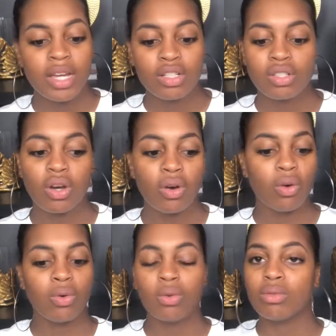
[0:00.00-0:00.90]

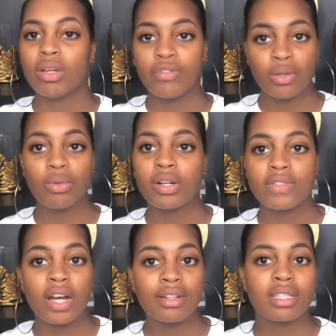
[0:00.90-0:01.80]
So if you would have
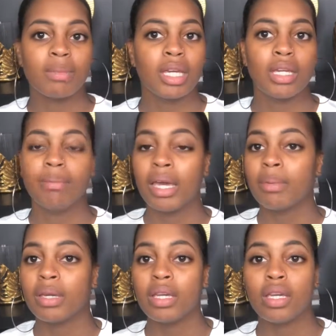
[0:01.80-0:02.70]
talked to me
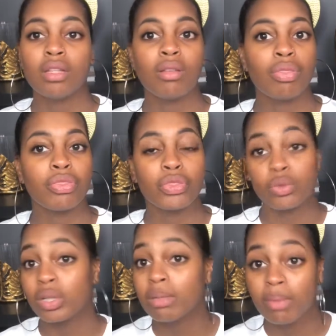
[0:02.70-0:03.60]
maybe
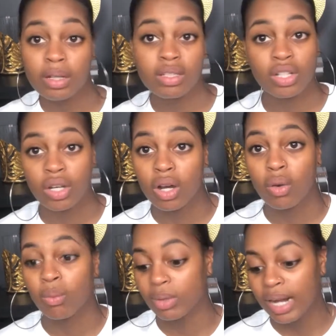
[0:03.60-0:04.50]
3 months
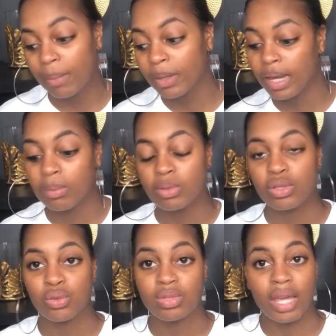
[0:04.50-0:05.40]
ago, would I be able
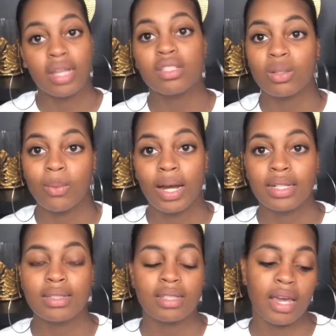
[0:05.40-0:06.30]
to taste the
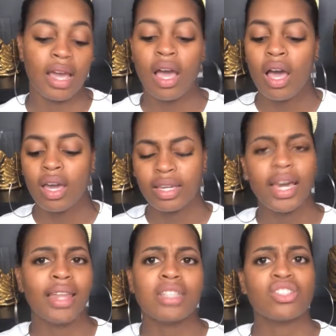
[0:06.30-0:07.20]
wine and say,
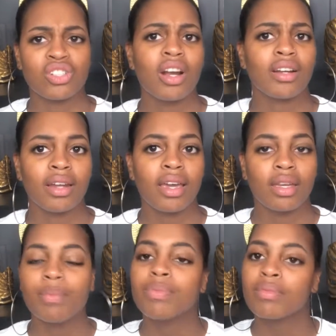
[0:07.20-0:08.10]
yeah, that's a Chardonnay?